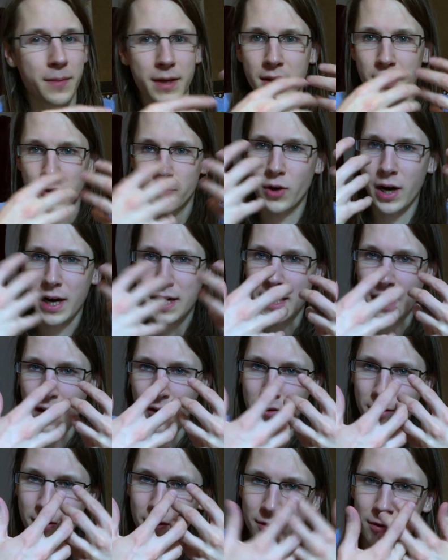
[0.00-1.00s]
because right
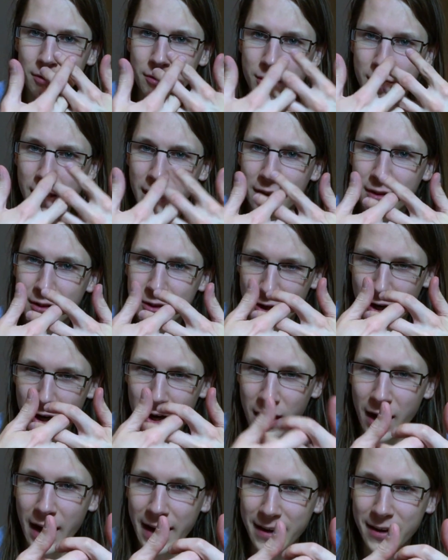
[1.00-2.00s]
now the two signals
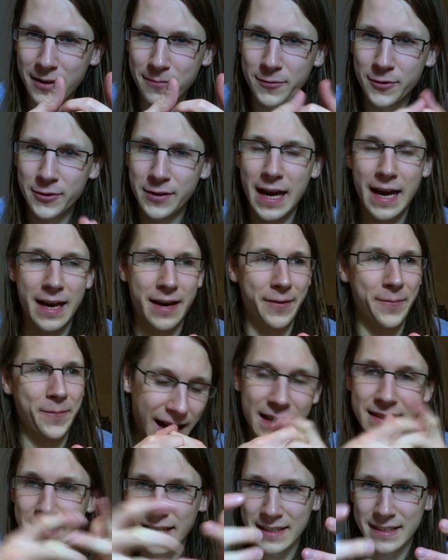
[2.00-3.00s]
are lined up together.
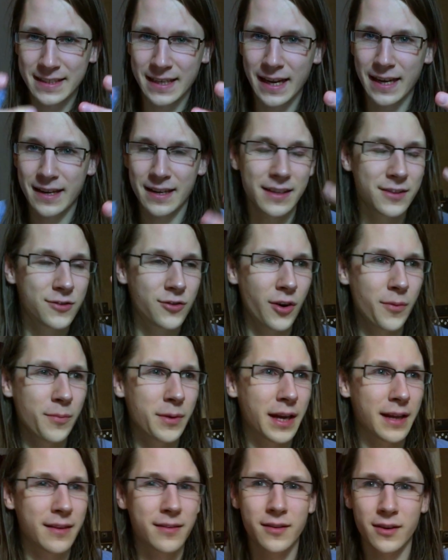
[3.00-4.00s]
As I said, a drum
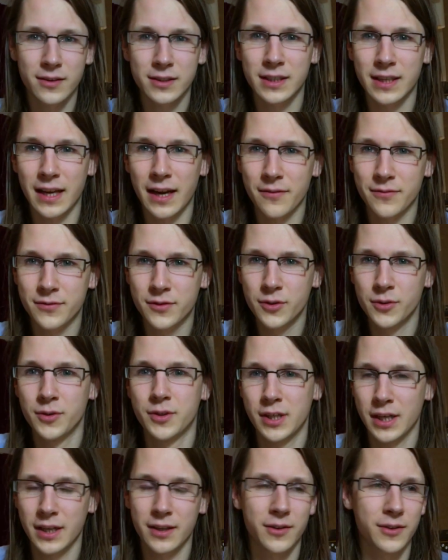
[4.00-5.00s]
kit doesn't have two
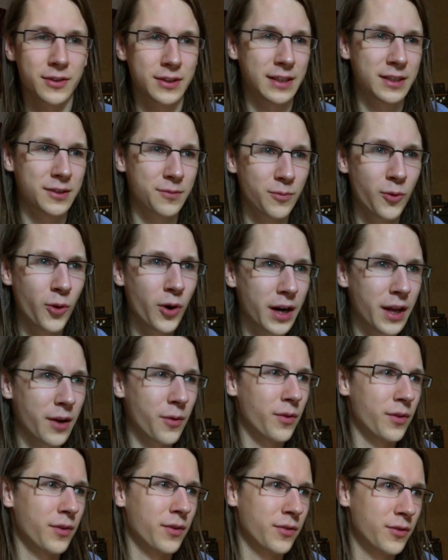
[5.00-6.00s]
signals. It's more
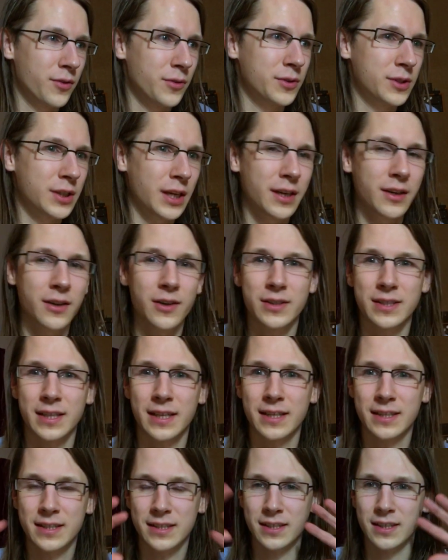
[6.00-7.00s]
than two signals,
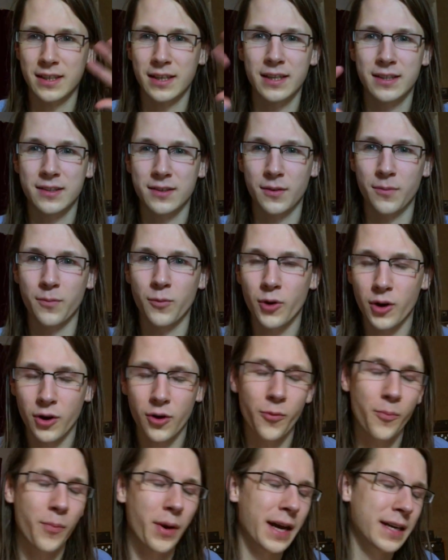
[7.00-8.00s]
and it's a more
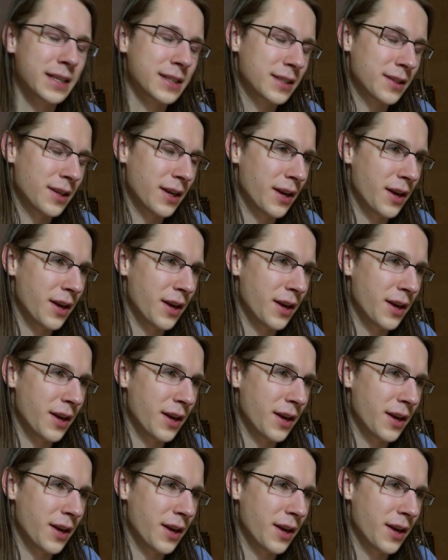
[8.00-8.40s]
complex